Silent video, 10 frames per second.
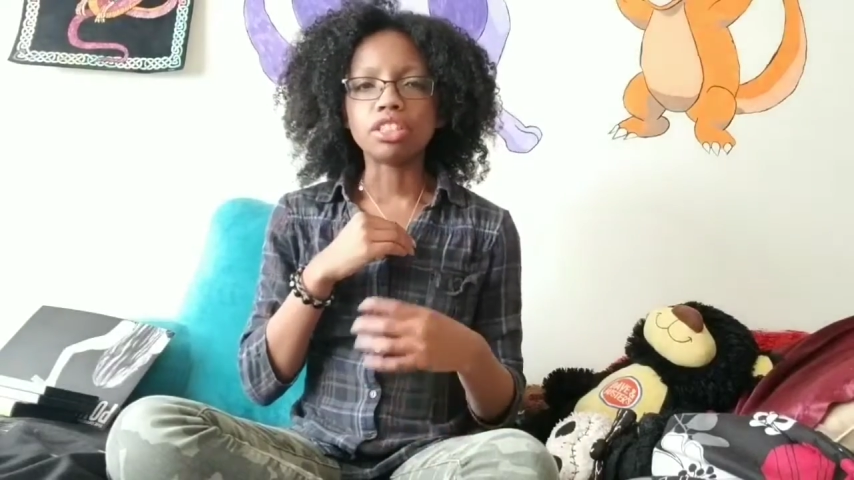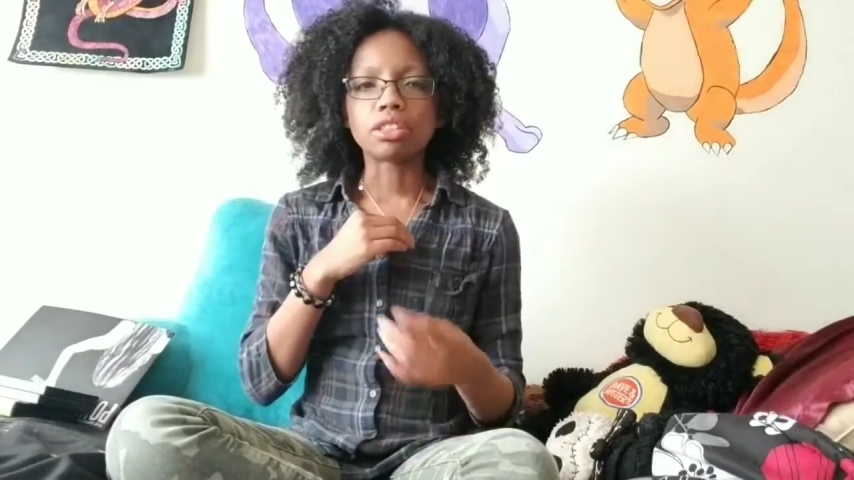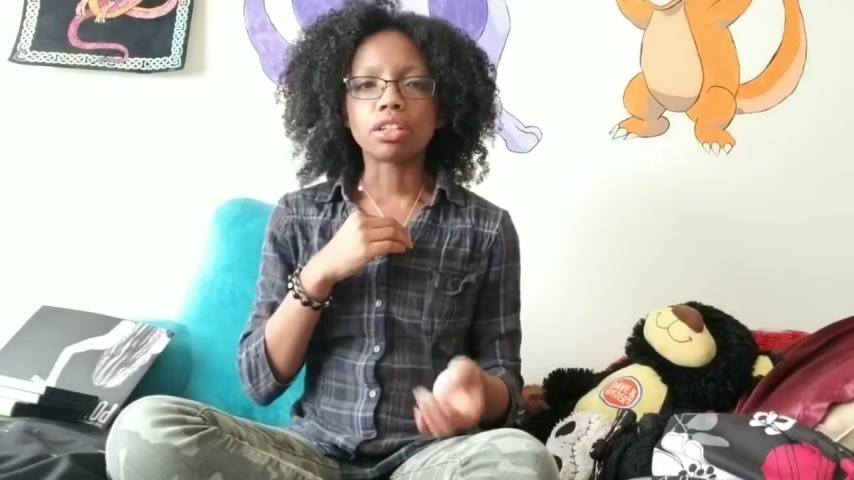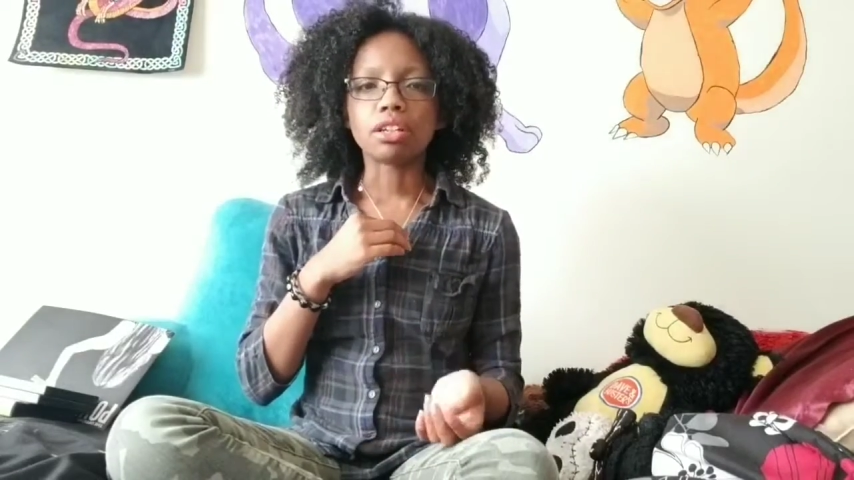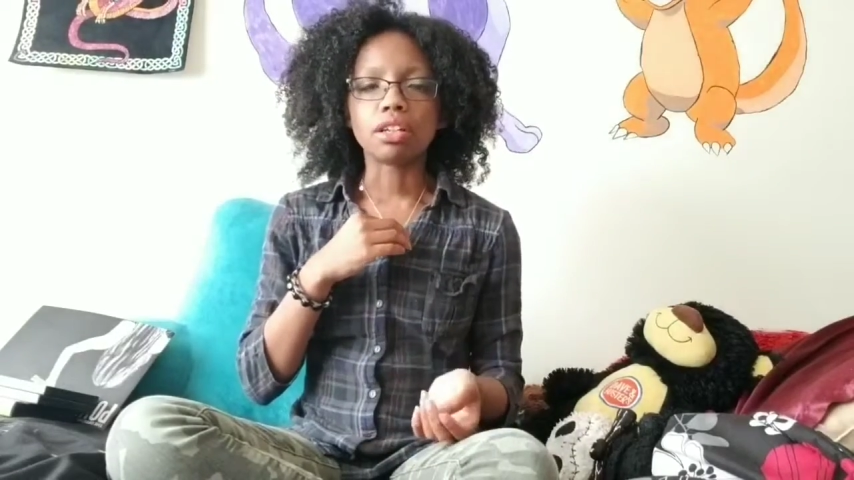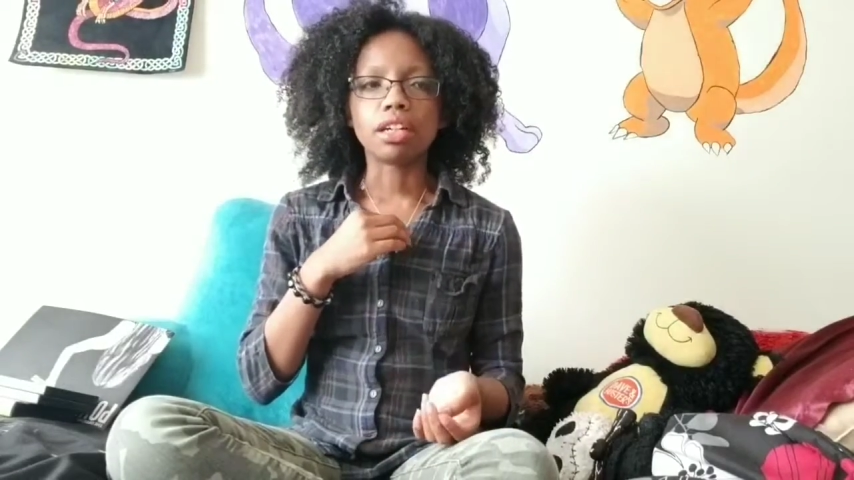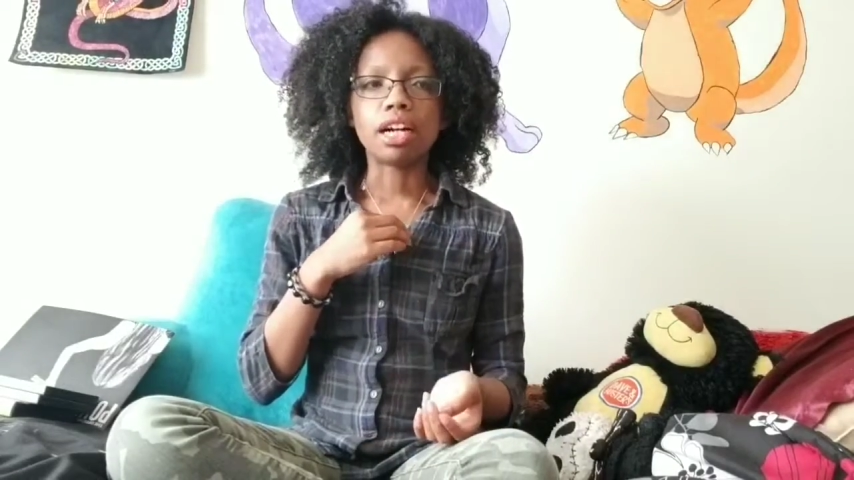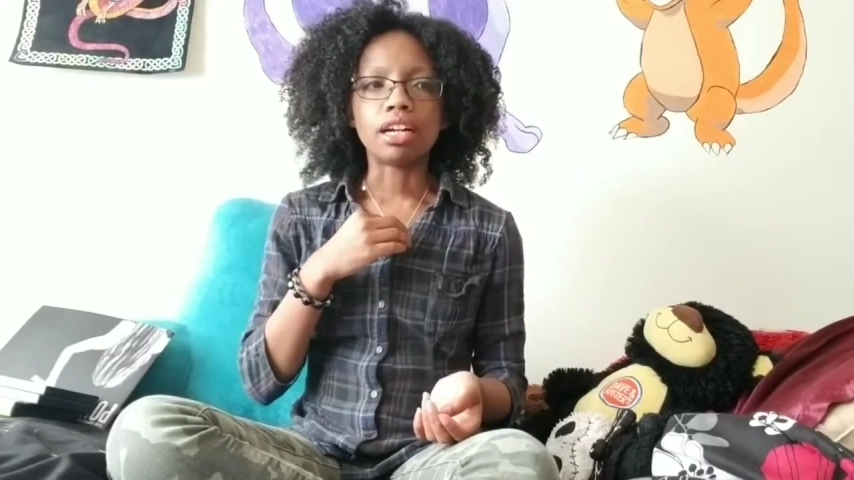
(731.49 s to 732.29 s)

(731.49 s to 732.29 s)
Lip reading: you're